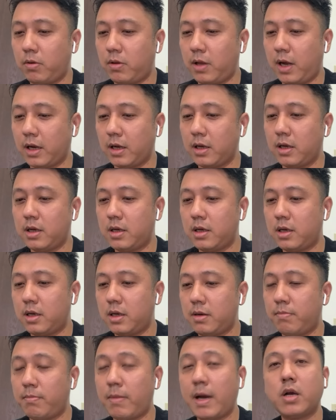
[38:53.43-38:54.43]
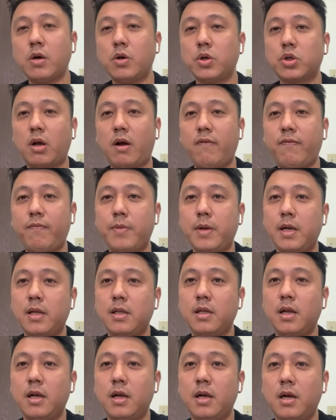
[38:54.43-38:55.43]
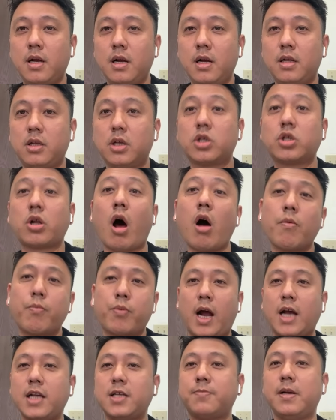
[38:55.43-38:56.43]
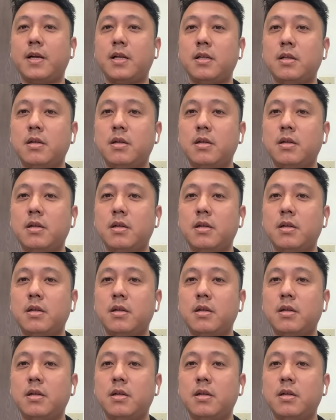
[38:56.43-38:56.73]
Like Microsoft being the stock price being